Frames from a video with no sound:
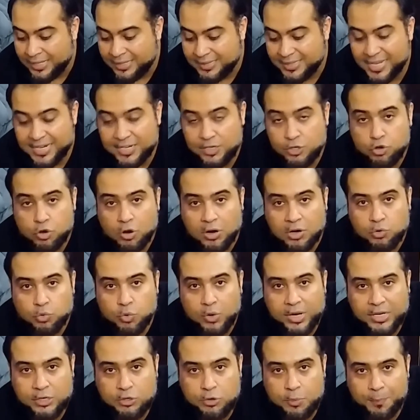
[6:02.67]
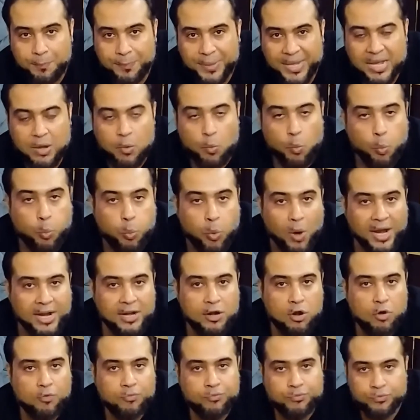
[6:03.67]
then you are going to pick one
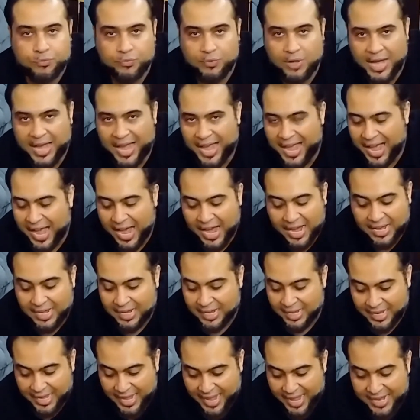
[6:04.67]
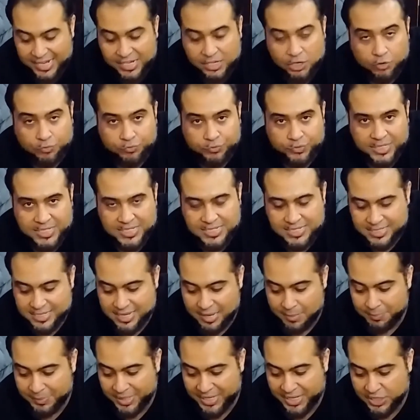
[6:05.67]
of any of these
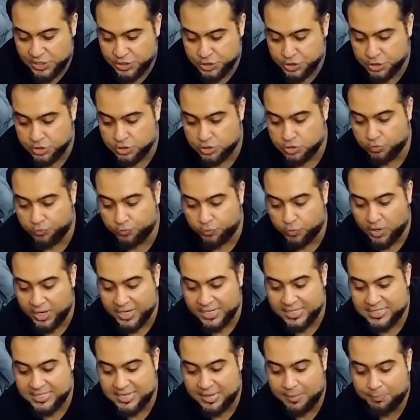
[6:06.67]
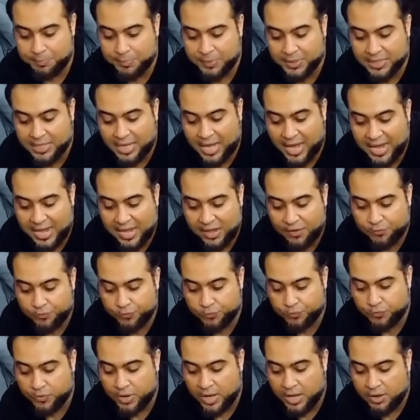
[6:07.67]
combinations. So for example, I have
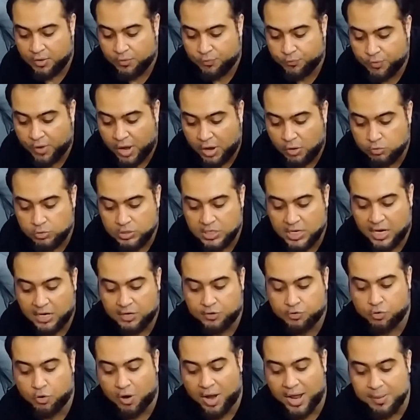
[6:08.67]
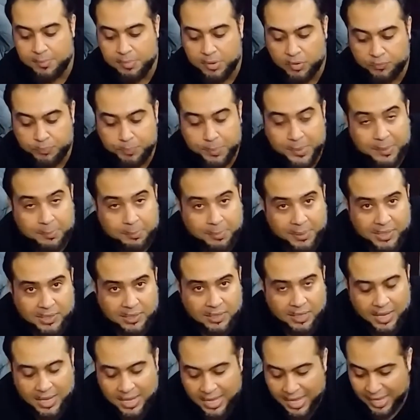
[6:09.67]
found a tribe of people,
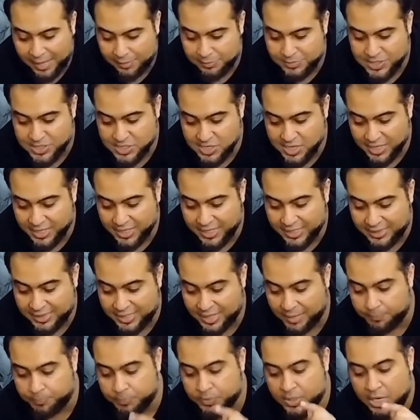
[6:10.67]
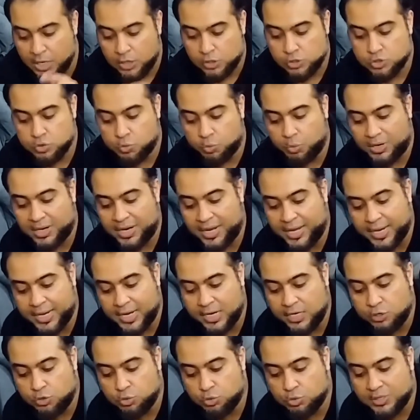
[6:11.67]
I'm stuck in them. So what I
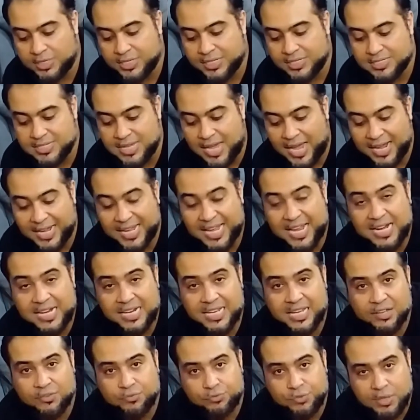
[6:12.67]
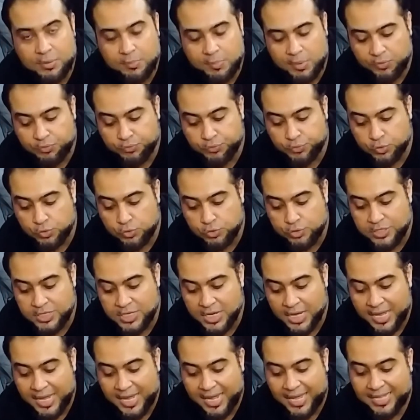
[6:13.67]
can do is I can give them a food
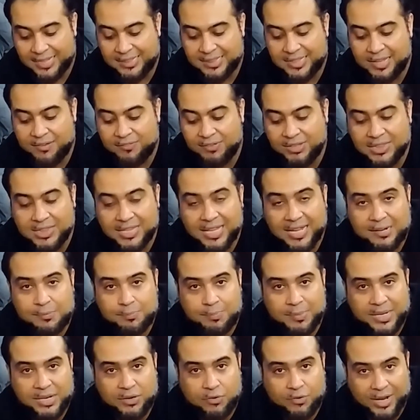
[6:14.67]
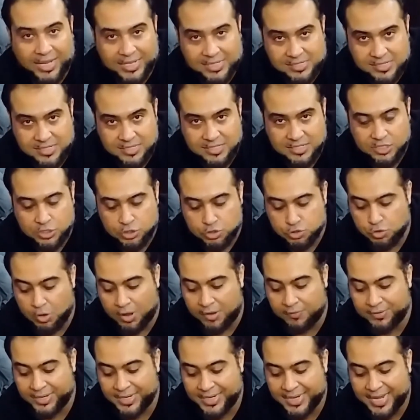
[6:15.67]
and they will let me rest. So I
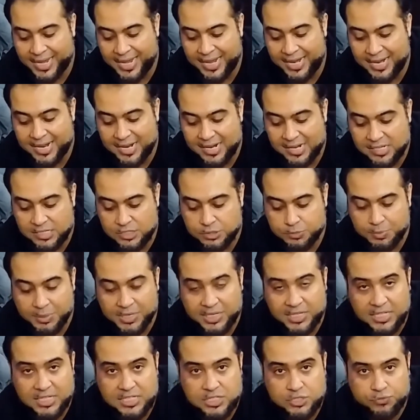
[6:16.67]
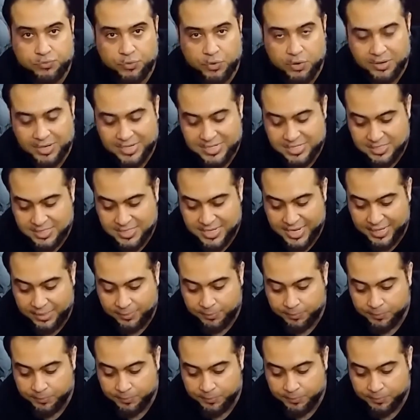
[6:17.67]
will gain an expertise for resting,